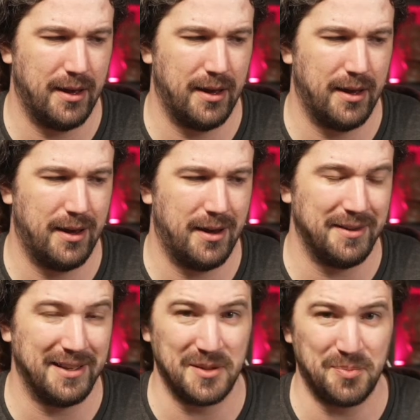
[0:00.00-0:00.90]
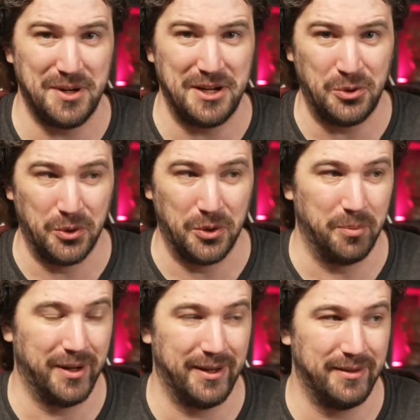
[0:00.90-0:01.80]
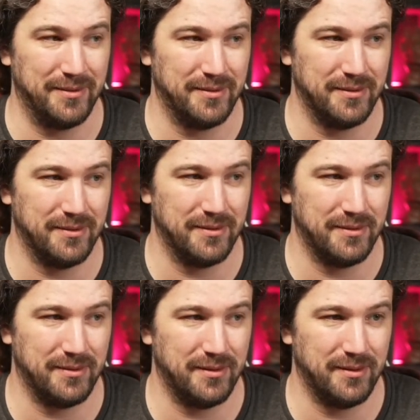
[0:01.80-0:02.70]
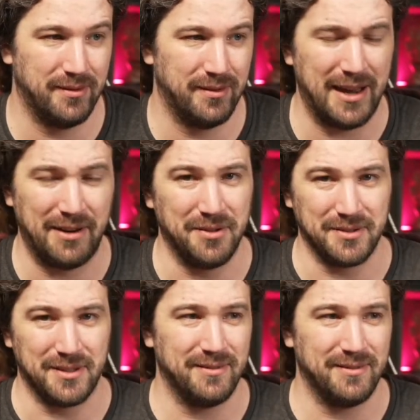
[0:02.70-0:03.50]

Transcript: I think it's pretty cool, but I don't use it.